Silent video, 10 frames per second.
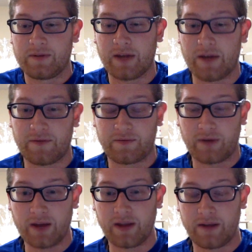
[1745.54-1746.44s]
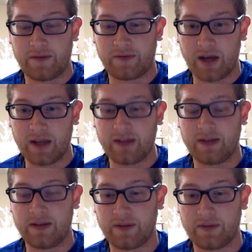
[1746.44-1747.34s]
The front
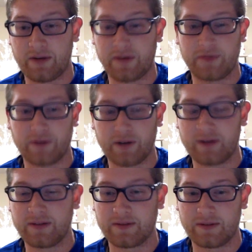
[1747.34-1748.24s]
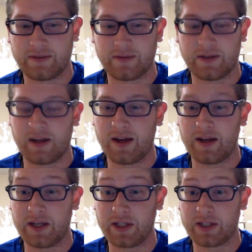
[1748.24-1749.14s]
four
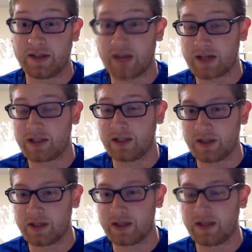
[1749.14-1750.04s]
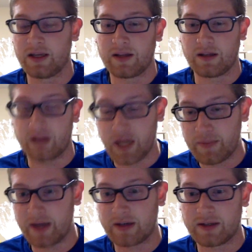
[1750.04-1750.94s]
is actually good. The
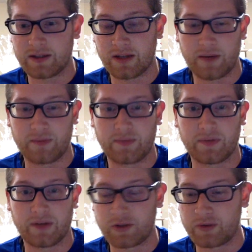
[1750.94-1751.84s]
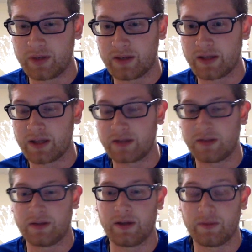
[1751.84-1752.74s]
linebackers are unreal. They like
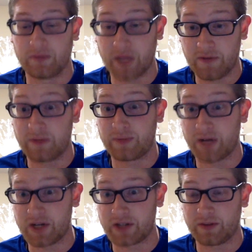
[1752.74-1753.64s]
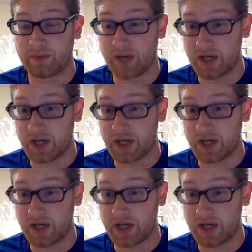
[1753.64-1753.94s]
the definitely pressure.